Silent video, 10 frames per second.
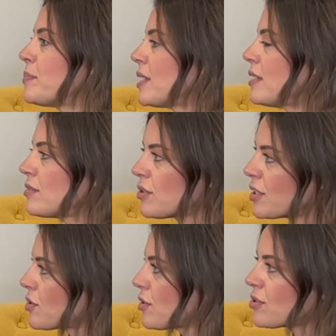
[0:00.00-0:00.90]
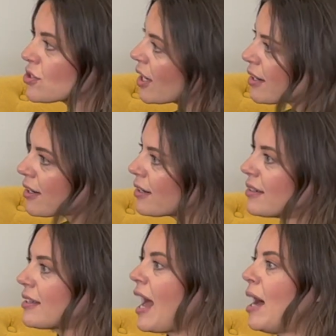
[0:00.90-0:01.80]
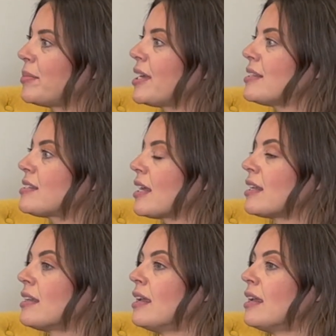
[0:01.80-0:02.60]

but traditional shaker cabinets, and